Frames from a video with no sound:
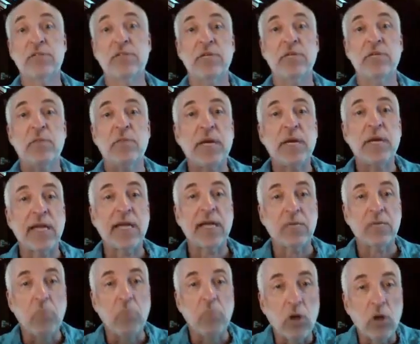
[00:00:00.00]
Because they're
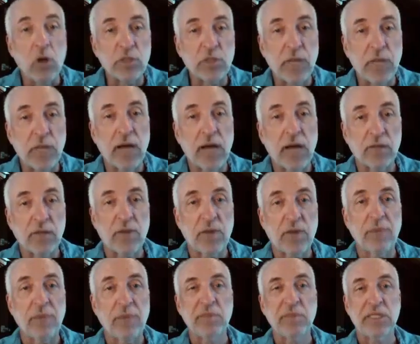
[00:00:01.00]
independent, I can multiply
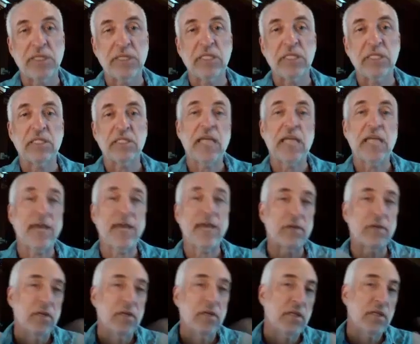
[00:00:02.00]
all the probabilities
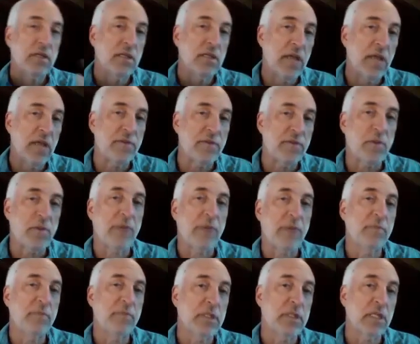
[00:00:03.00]
together.
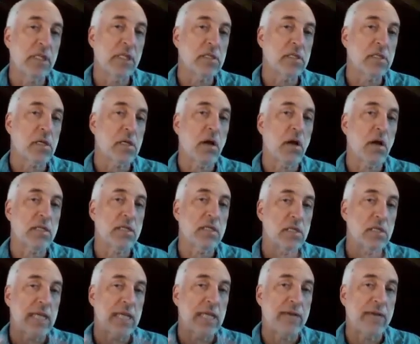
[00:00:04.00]
Every probability is a
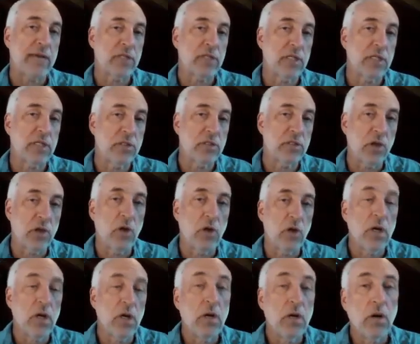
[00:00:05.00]
Gaussian,
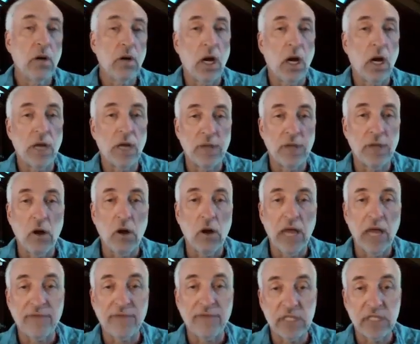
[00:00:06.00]
so
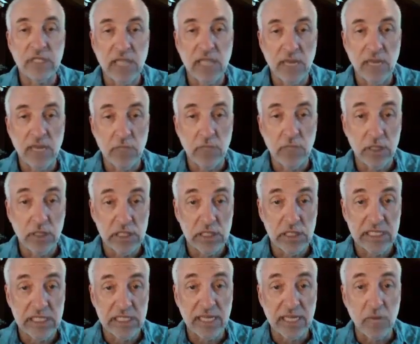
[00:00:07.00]
they all have the
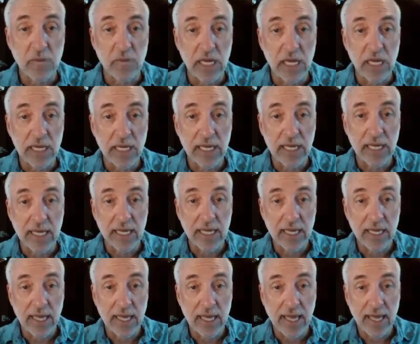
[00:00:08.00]
same sigma
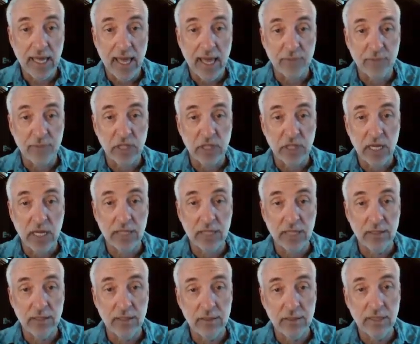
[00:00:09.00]

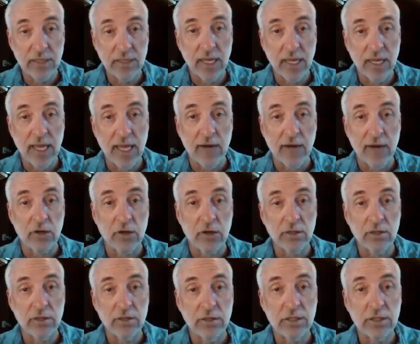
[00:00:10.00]
epsilon
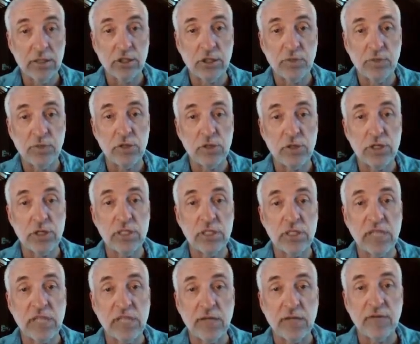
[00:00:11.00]
error
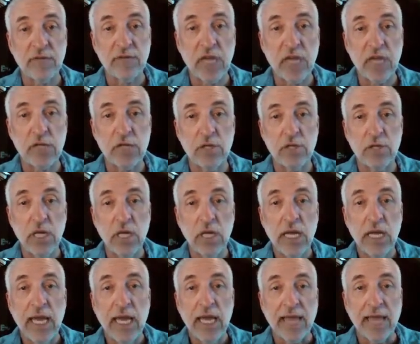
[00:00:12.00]
distribution standard
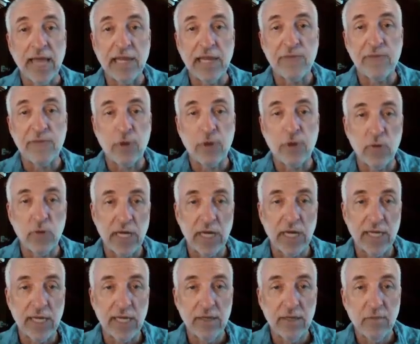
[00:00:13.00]
deviation. And
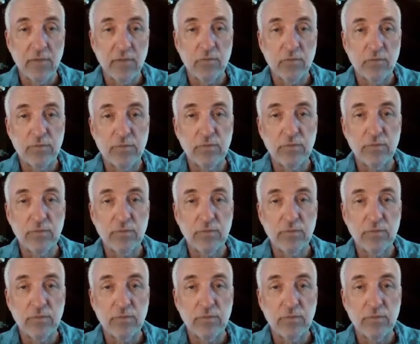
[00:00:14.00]
therefore, when I